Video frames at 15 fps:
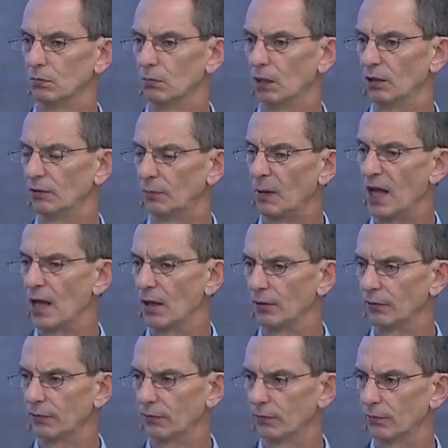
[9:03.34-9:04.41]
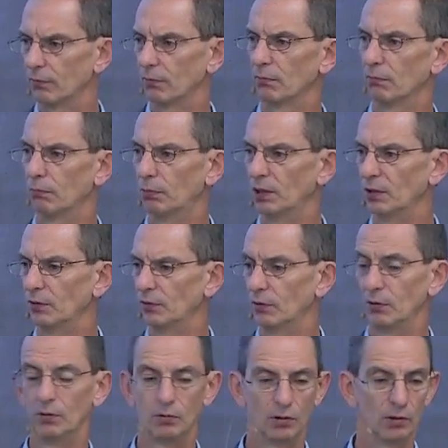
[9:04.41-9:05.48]
a spouse brings a
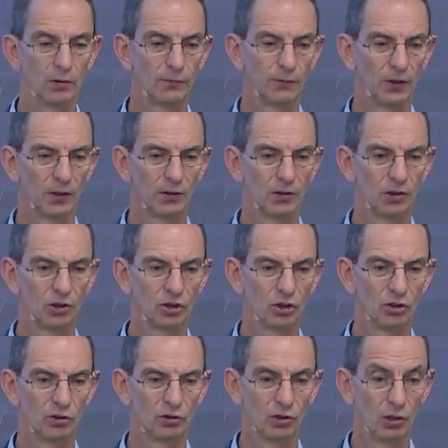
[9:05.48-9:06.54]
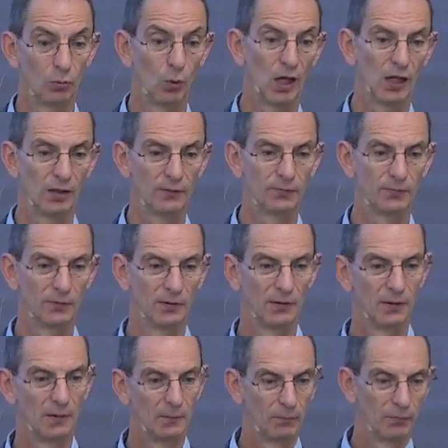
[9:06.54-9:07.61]
new girlfriend into church, a wife,
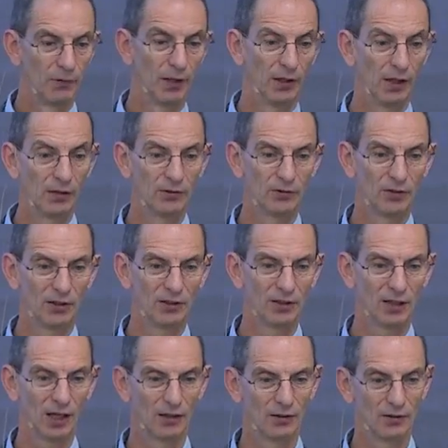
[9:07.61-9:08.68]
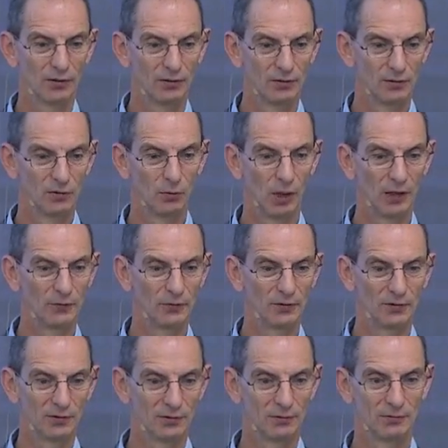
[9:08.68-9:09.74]
then they're sitting together, the wife
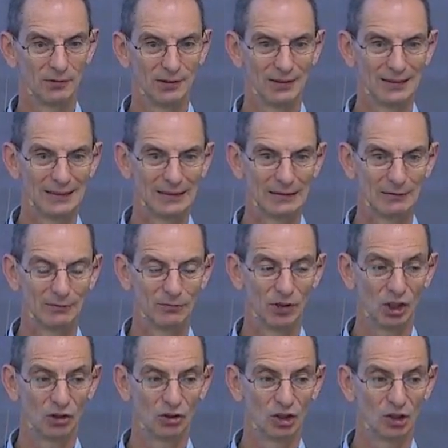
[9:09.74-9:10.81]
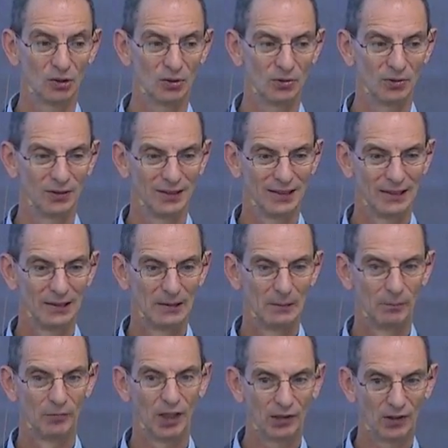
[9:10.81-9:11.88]
is there too,
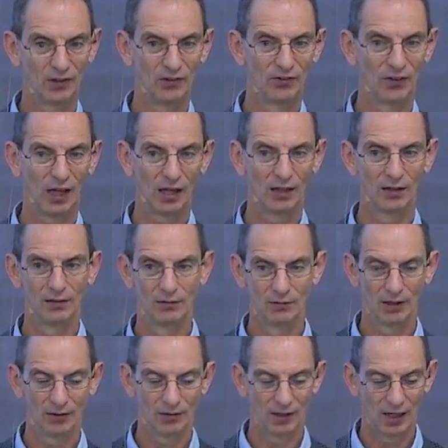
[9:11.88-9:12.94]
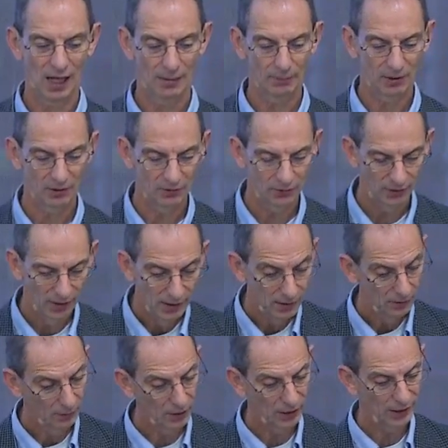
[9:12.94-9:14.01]
nothing's said, nothing happens.
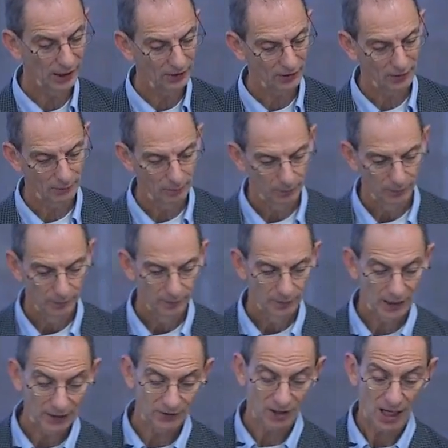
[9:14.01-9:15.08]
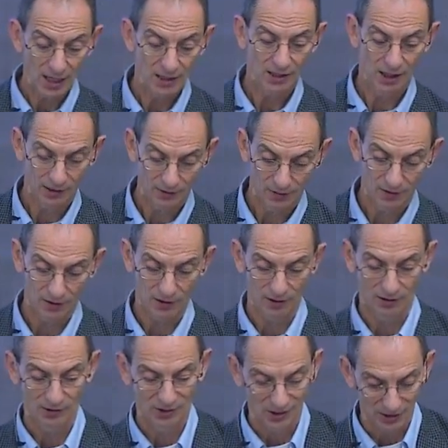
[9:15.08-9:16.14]
Well, that's Canaanite
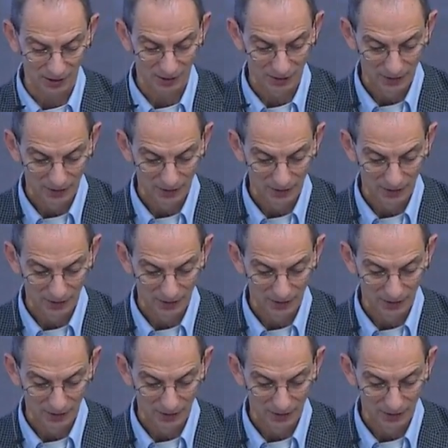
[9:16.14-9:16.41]
thinking, isn't it?